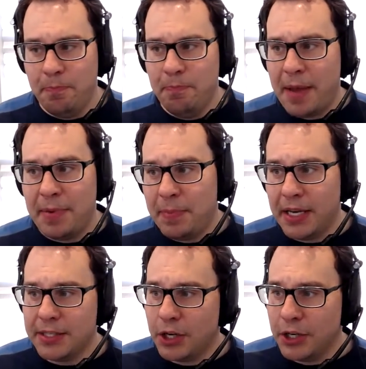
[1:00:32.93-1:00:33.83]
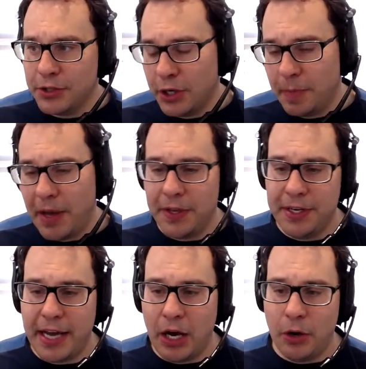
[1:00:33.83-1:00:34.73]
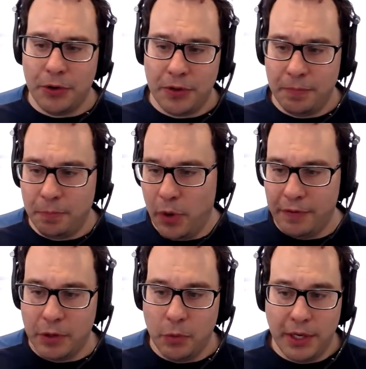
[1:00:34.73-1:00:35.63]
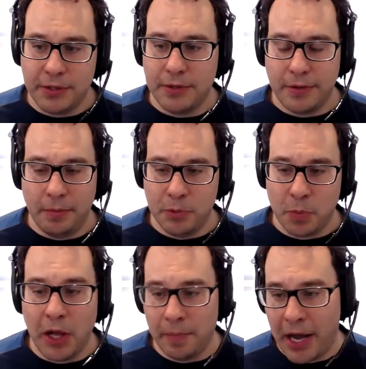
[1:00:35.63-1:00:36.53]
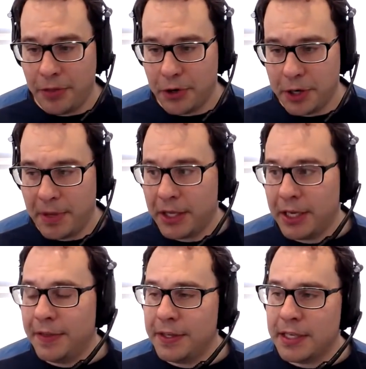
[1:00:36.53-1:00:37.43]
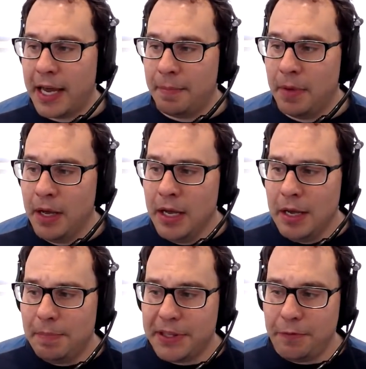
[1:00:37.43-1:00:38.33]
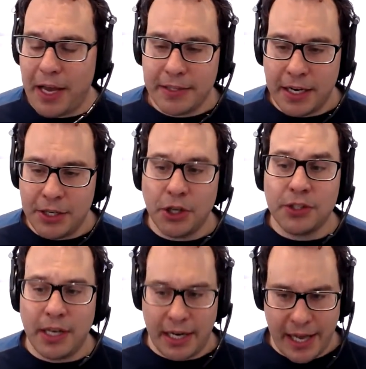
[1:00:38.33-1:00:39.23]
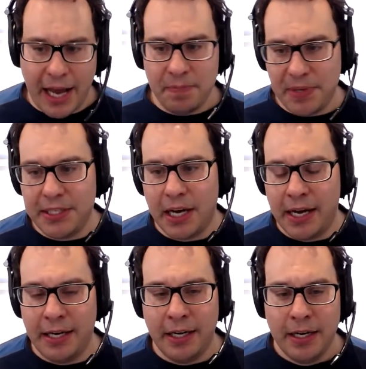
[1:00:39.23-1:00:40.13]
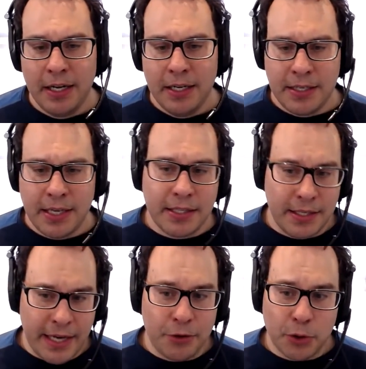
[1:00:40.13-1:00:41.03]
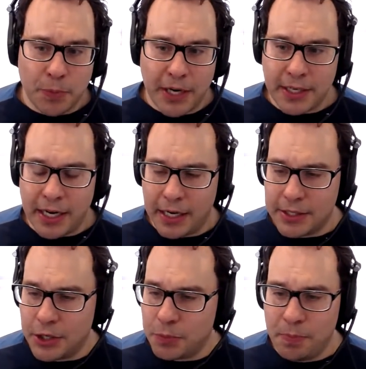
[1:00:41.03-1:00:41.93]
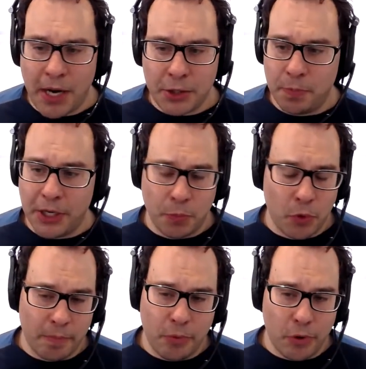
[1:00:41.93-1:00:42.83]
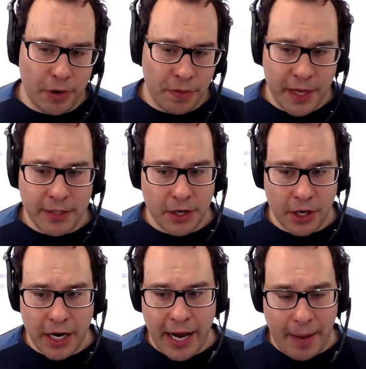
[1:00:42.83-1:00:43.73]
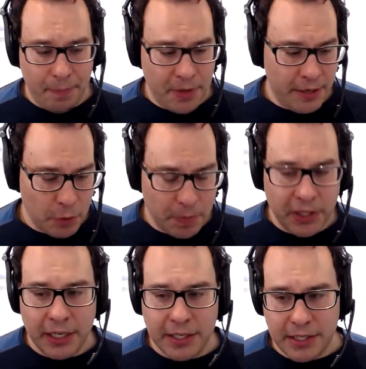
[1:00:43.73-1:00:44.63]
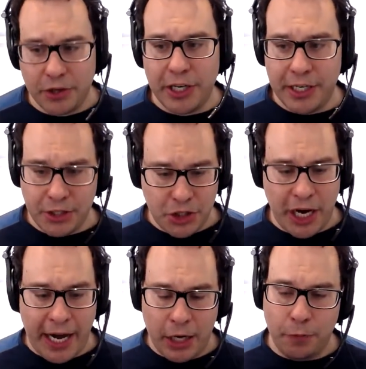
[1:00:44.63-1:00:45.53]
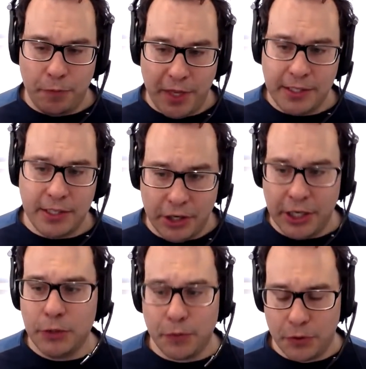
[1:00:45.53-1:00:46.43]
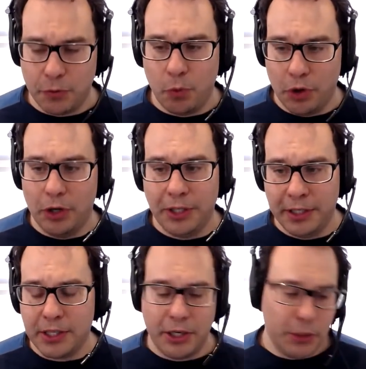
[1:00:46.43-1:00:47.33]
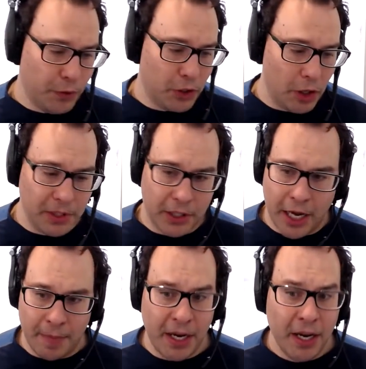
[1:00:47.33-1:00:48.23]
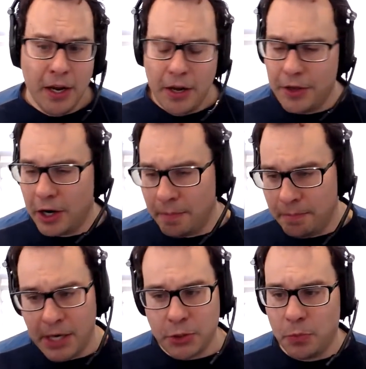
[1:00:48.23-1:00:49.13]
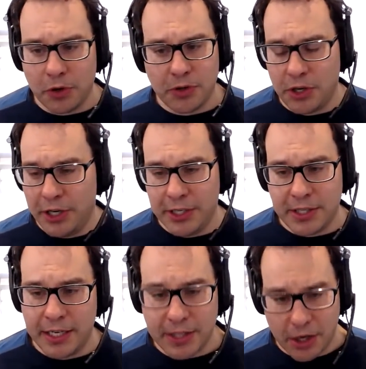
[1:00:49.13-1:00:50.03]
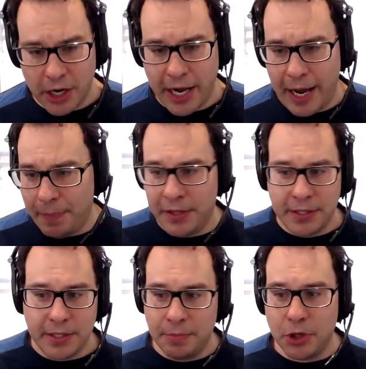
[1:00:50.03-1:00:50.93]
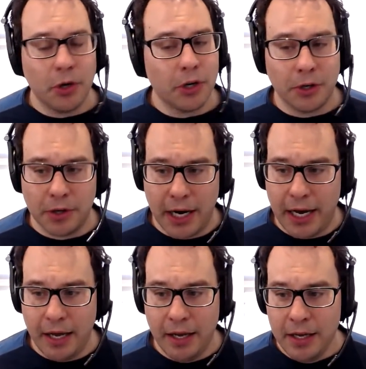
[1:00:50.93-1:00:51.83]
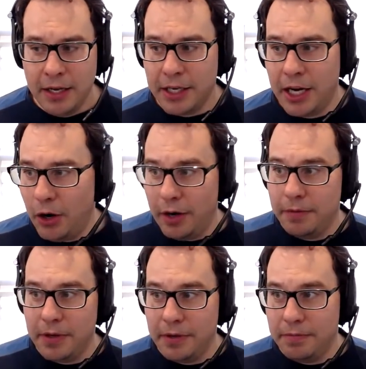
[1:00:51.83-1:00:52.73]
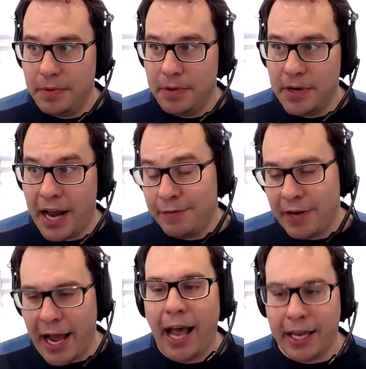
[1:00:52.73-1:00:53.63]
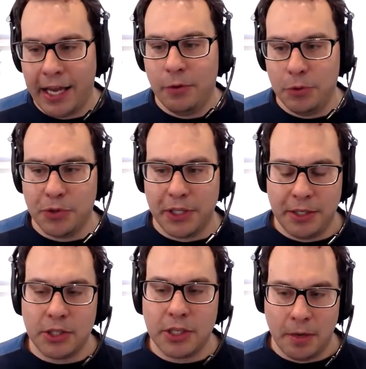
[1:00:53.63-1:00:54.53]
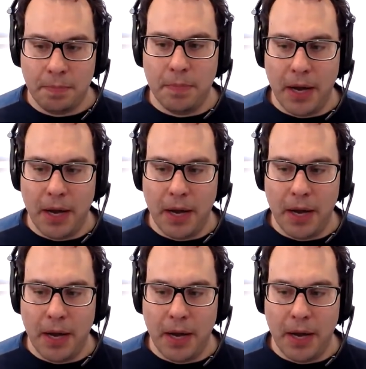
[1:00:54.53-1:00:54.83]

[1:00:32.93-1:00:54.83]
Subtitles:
maybe because they're concerned about the DAO or the whatever it was, small amount, 30 million at the time, but the fact that it shows that it can be done sets a dangerous precedent, because there's much more important things that are going to happen. If you're building a serious chain that's serious for the world and serious for global economy, there are much more serious things that are going to happen than some joker, not even hacking. It was really just an